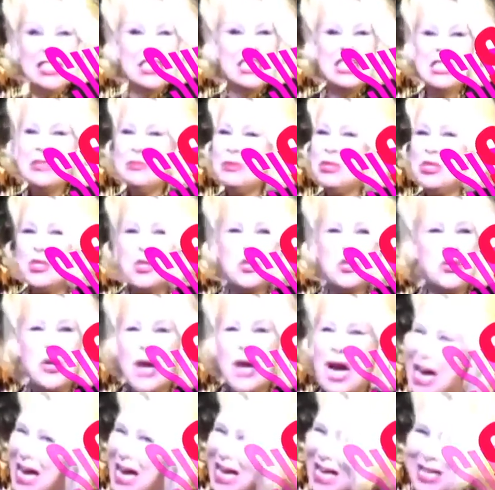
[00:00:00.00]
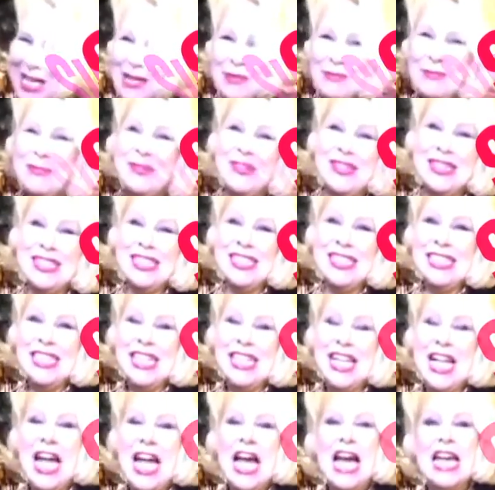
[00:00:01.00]
Subscribe
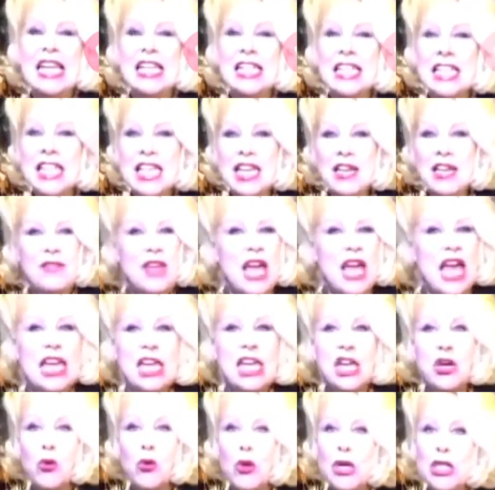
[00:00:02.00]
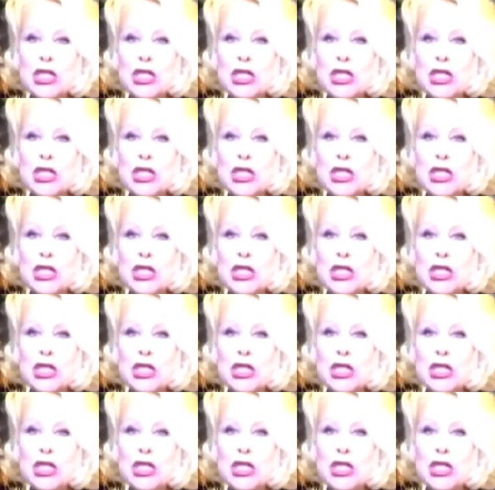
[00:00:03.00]
and leave any